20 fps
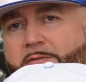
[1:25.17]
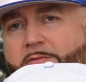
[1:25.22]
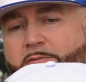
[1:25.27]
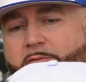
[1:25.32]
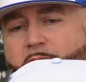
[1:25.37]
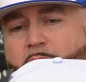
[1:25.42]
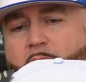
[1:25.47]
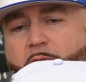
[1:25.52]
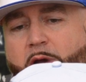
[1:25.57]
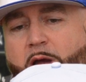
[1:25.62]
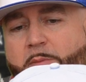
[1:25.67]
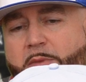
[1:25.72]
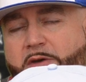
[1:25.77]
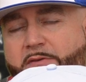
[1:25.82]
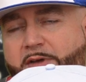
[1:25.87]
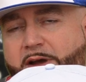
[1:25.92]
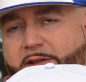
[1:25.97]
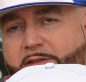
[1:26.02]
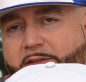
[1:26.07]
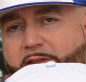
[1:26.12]
Remind me of
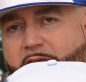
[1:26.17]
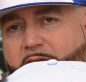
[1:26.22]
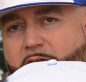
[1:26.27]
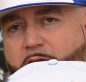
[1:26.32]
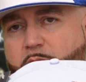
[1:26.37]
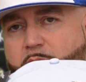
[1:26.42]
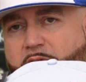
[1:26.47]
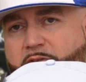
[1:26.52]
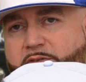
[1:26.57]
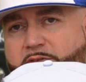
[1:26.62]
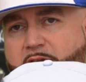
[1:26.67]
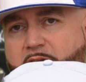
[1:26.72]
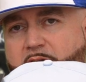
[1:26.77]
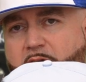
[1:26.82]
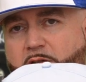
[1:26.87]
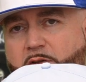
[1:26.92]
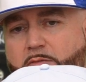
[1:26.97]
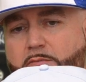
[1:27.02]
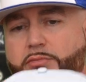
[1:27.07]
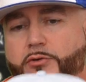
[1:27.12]
like the UNC
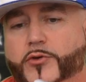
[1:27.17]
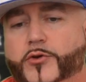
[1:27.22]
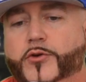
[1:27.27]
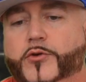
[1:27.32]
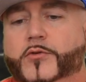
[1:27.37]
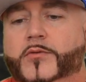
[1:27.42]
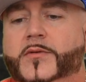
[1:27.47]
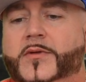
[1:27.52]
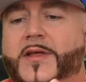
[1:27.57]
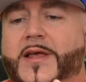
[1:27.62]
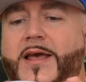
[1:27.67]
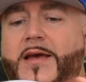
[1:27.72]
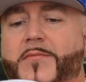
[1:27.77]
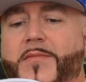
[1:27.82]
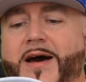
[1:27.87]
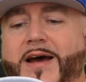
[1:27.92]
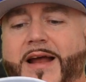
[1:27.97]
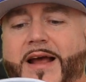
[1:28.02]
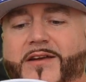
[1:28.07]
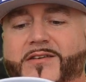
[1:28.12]
color blue. It
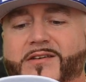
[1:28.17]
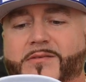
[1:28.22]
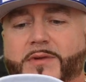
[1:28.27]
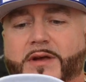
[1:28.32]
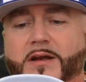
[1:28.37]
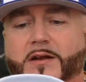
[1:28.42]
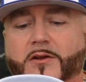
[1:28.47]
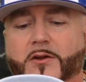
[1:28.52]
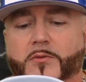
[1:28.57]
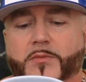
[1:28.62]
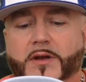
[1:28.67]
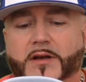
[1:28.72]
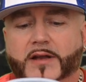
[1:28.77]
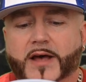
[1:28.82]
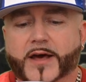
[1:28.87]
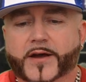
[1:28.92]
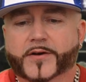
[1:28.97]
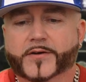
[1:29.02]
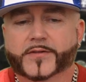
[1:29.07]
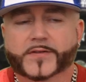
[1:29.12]
might actually be a little bit
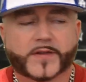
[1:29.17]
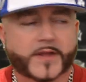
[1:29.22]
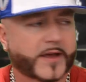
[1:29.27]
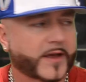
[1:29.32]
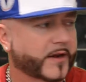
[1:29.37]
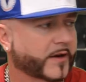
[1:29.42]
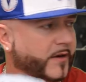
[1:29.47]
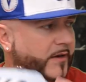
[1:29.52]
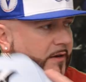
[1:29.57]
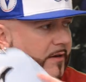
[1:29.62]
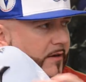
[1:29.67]
lighter than that.